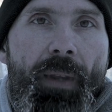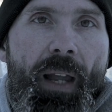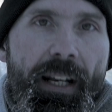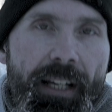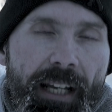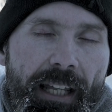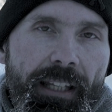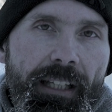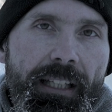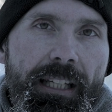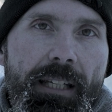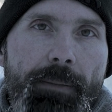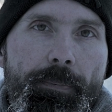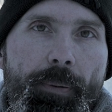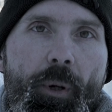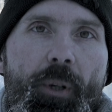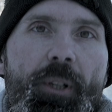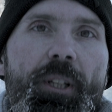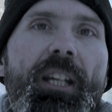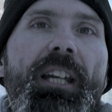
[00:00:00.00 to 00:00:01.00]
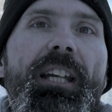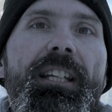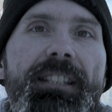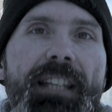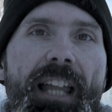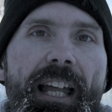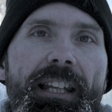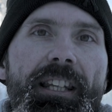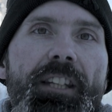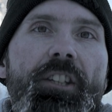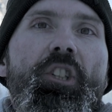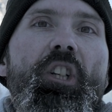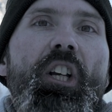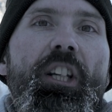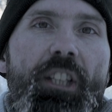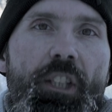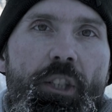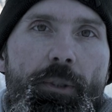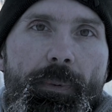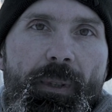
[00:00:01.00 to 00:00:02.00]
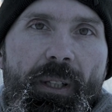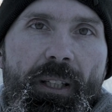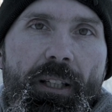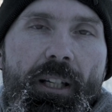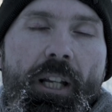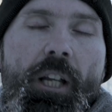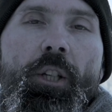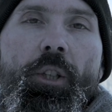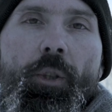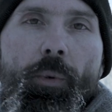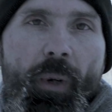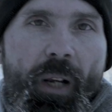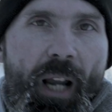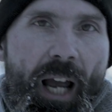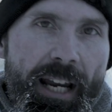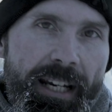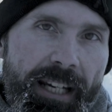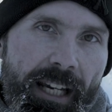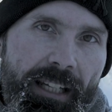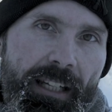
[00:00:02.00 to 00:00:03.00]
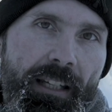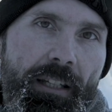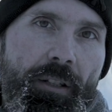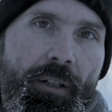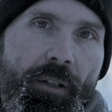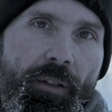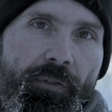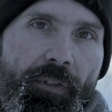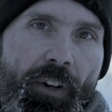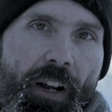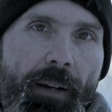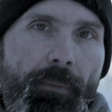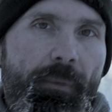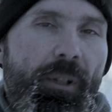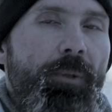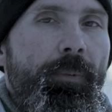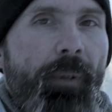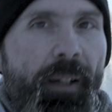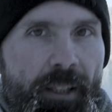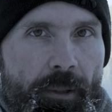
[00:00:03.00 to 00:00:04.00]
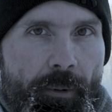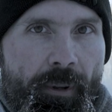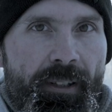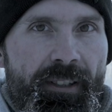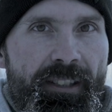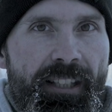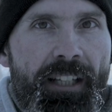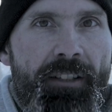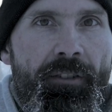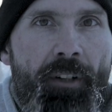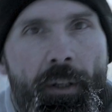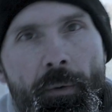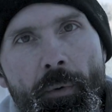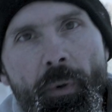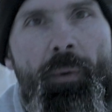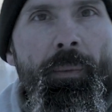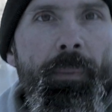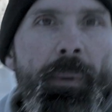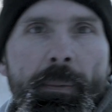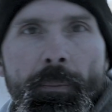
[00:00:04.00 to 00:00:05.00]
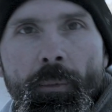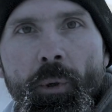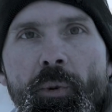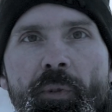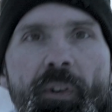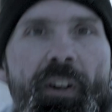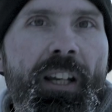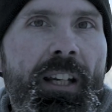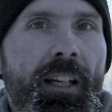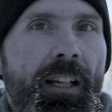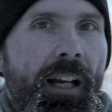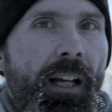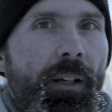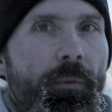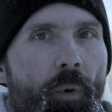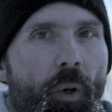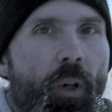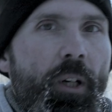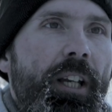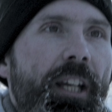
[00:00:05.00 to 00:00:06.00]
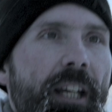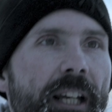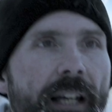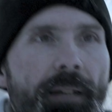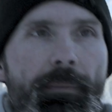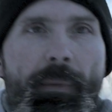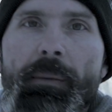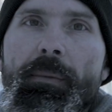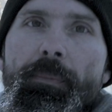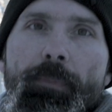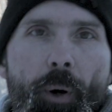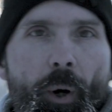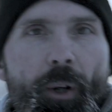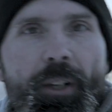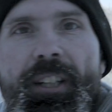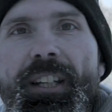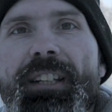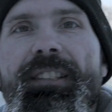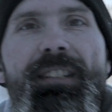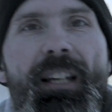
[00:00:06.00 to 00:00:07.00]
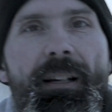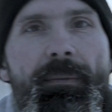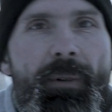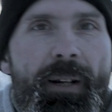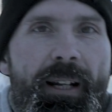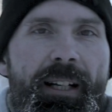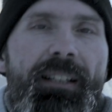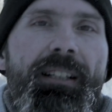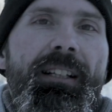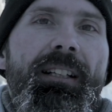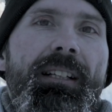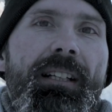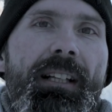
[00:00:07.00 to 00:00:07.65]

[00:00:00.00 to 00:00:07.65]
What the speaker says: Another key point is then the shutter speed. So when I get into the frame, especially with Cedric, we will be moving and walking and maybe pointing somewhere.